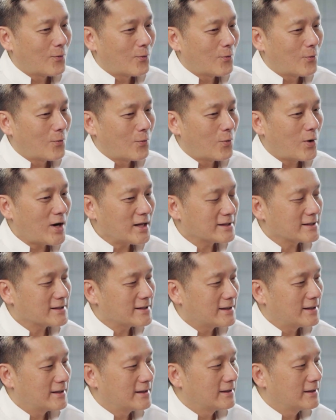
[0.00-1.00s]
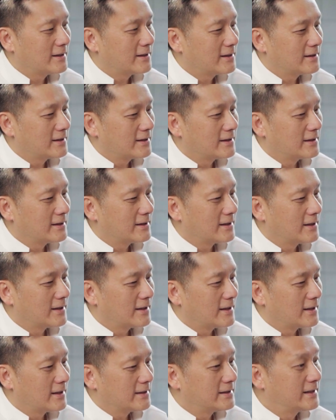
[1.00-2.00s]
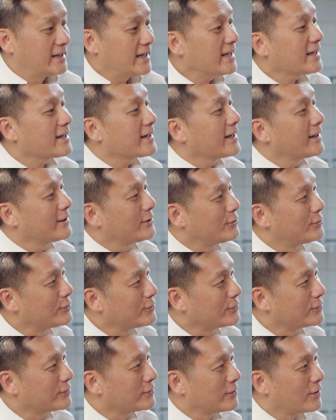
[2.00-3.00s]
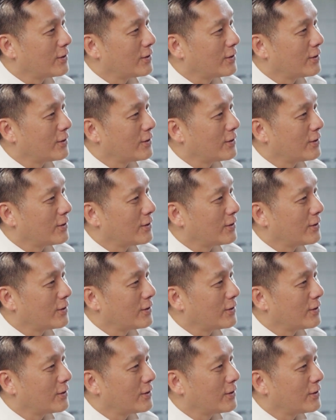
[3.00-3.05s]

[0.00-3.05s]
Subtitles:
what they can do